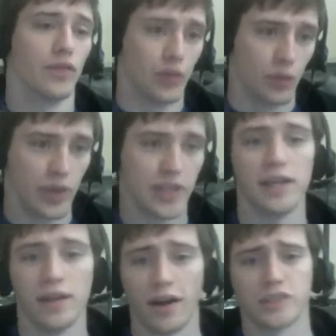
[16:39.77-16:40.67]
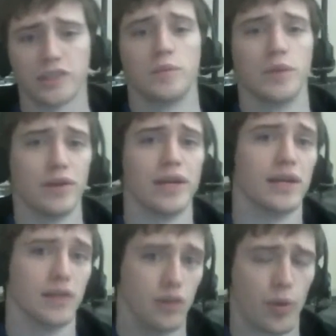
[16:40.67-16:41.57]
The wiki, Arch community,
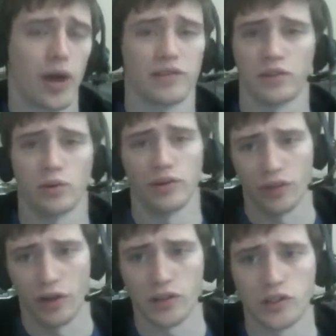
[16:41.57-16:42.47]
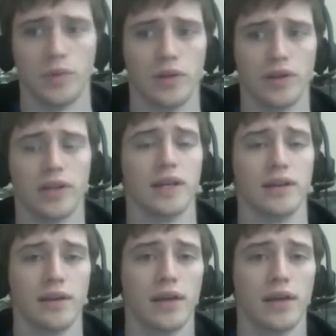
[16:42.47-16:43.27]
the repositories, Arch community,